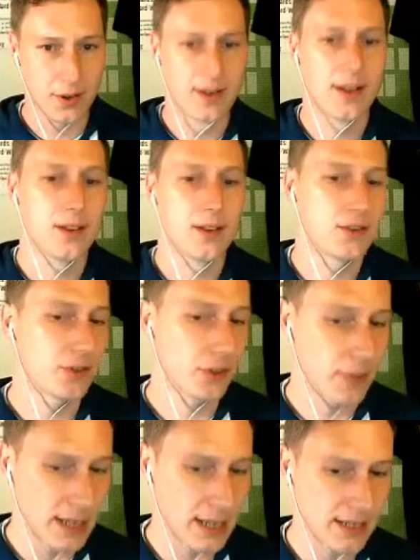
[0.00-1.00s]

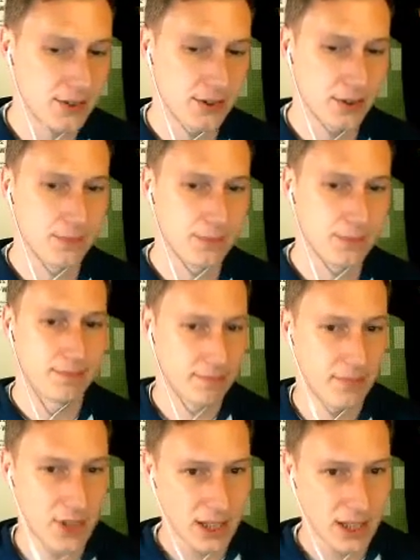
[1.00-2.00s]
screen? So think
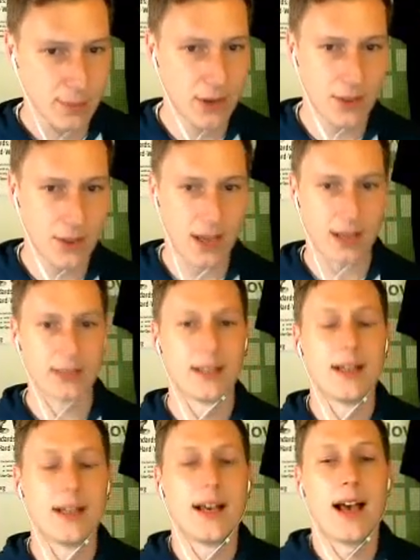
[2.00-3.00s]
about that.
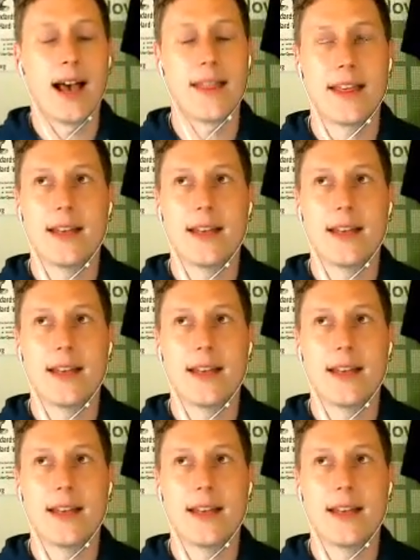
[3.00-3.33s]
And then